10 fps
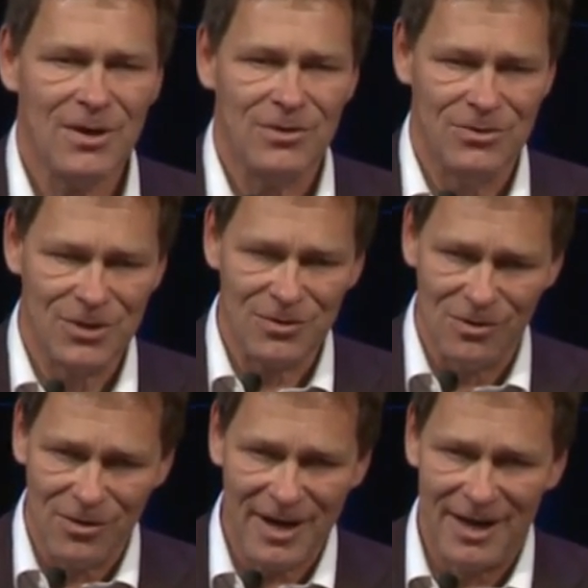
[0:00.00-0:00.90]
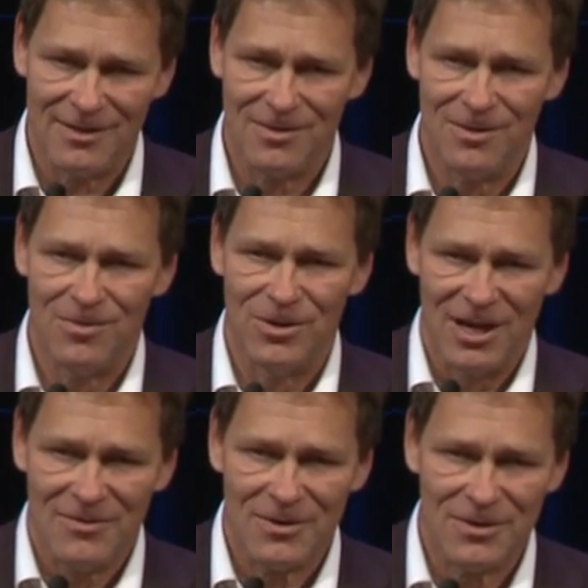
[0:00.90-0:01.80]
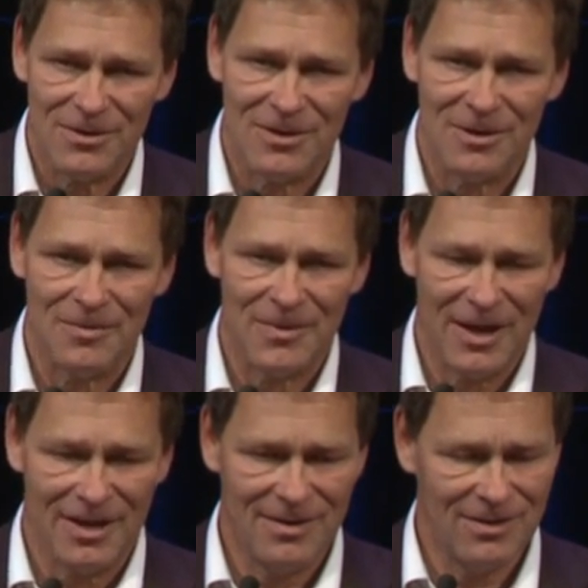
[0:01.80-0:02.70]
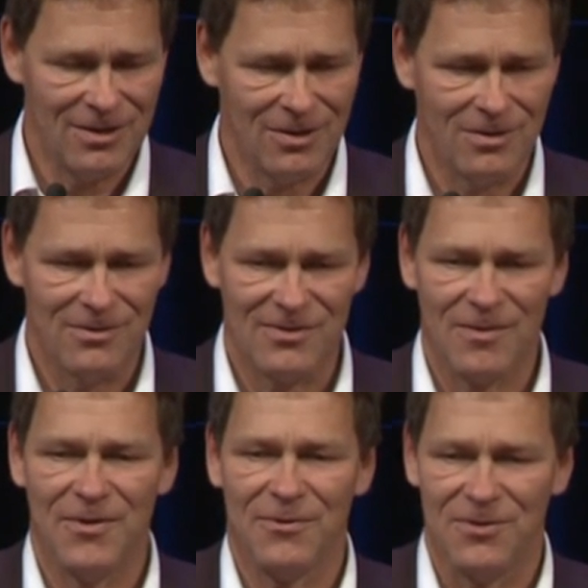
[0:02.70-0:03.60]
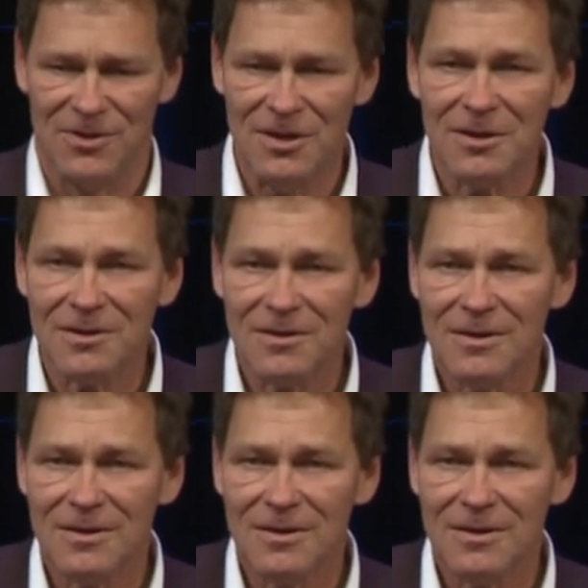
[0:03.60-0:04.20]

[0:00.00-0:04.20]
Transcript: You need to look at whatever um, you know suffers fatigue,